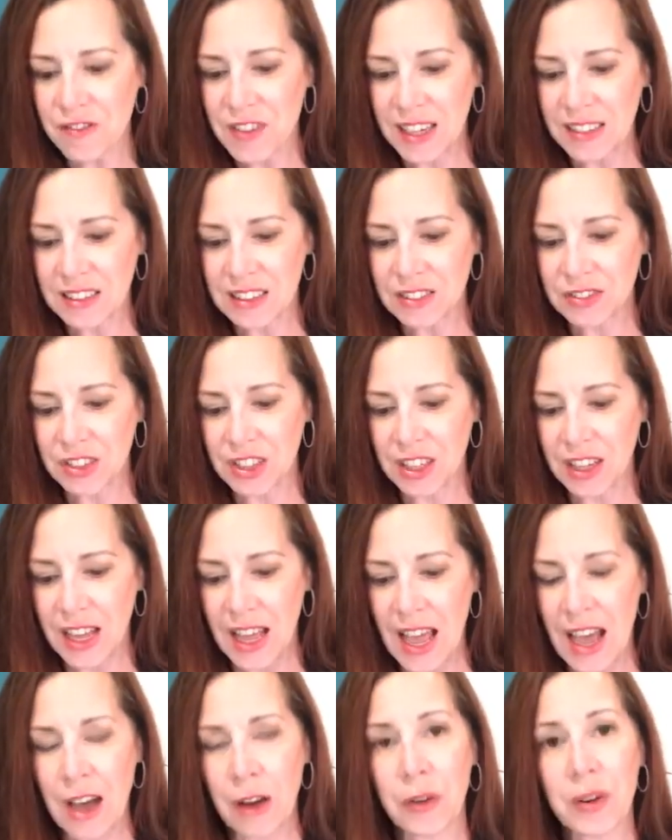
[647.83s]
Festival
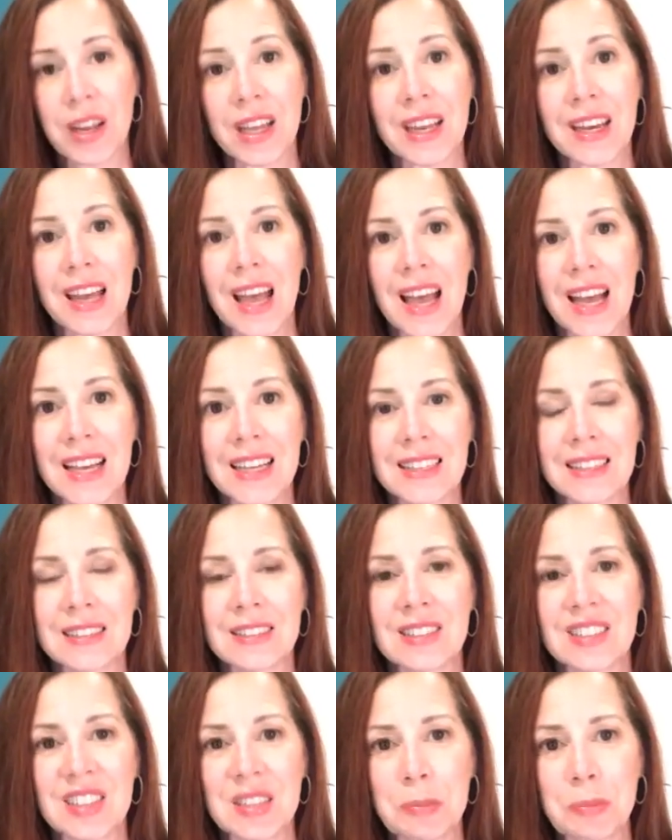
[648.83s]
out in
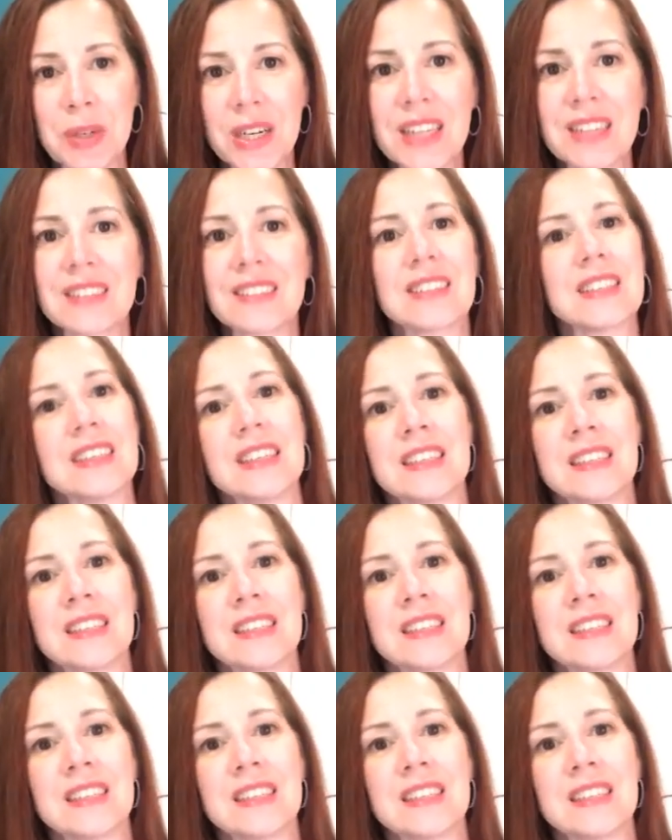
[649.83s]
Highland Springs